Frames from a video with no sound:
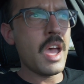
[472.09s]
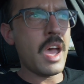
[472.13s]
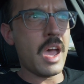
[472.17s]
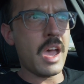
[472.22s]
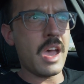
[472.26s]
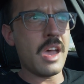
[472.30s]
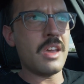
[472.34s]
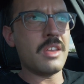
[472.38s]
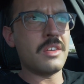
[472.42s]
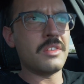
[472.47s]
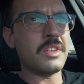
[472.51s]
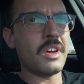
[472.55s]

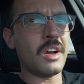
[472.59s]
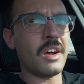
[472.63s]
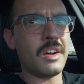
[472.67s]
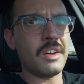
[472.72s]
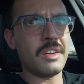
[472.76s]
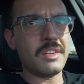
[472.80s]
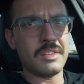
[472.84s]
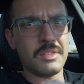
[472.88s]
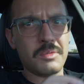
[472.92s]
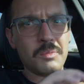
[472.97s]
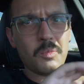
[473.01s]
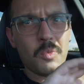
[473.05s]
And
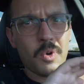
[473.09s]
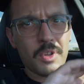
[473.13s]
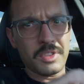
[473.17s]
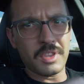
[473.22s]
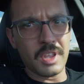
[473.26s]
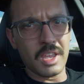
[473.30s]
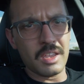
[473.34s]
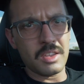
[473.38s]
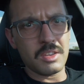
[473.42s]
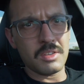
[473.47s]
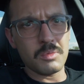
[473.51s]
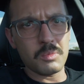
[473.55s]
what
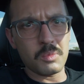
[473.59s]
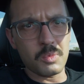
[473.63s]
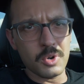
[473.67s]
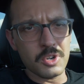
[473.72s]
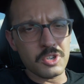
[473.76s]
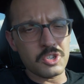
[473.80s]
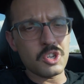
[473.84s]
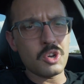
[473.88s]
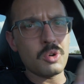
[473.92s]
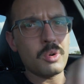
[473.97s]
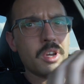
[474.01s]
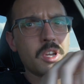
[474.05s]
they were
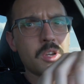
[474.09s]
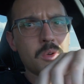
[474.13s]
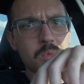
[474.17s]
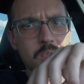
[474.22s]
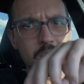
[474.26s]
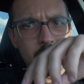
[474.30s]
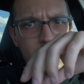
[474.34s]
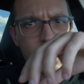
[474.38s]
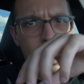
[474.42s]
doing was